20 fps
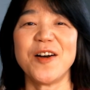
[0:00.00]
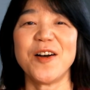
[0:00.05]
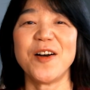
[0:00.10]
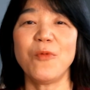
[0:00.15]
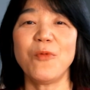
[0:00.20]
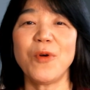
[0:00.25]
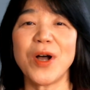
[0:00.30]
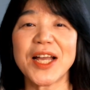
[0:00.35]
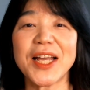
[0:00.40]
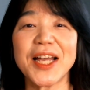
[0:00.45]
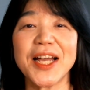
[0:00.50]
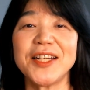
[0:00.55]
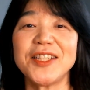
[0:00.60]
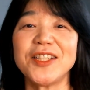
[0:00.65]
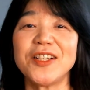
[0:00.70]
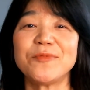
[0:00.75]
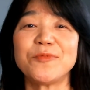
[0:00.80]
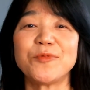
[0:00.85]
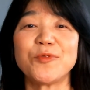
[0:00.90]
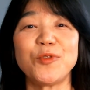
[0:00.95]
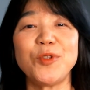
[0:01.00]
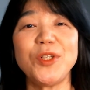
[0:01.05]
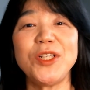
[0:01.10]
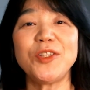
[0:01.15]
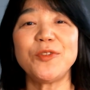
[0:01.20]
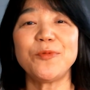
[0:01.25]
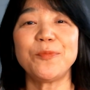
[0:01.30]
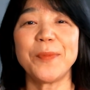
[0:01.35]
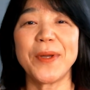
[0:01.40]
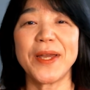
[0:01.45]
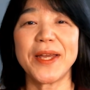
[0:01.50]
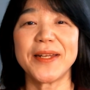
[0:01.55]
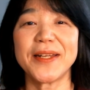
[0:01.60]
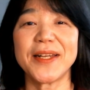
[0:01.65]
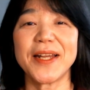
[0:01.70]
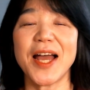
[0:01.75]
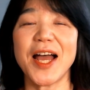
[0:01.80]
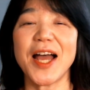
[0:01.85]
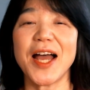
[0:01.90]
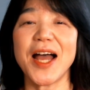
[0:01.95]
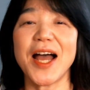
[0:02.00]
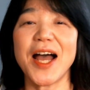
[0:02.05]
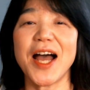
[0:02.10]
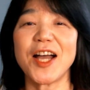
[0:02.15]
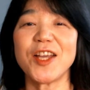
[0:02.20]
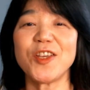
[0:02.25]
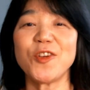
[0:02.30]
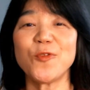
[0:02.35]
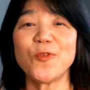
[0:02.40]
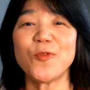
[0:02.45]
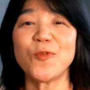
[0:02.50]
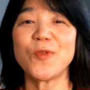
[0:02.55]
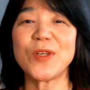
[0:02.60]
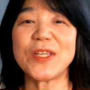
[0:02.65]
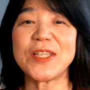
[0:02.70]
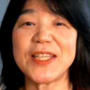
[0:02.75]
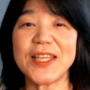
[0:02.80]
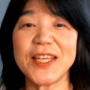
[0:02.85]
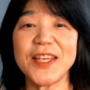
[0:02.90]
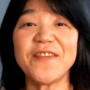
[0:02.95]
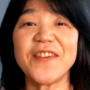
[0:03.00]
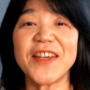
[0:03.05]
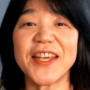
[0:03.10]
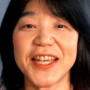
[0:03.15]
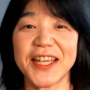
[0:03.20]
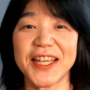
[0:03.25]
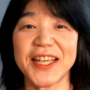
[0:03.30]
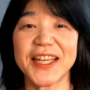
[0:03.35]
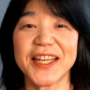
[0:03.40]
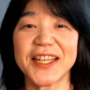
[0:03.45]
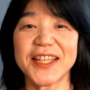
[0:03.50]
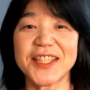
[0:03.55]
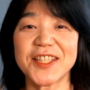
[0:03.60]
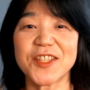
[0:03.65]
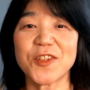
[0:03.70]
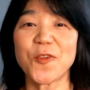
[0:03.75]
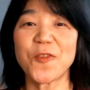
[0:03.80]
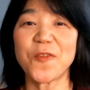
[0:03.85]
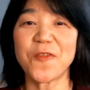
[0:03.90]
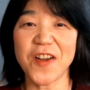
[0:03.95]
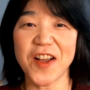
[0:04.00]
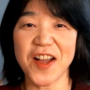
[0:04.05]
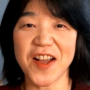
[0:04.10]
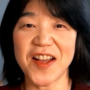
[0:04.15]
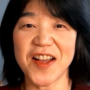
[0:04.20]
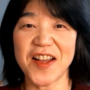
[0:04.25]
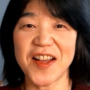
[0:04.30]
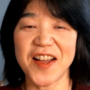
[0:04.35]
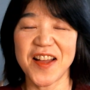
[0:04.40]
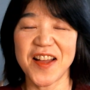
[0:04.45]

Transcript: what kind of treatment are you receiving so far?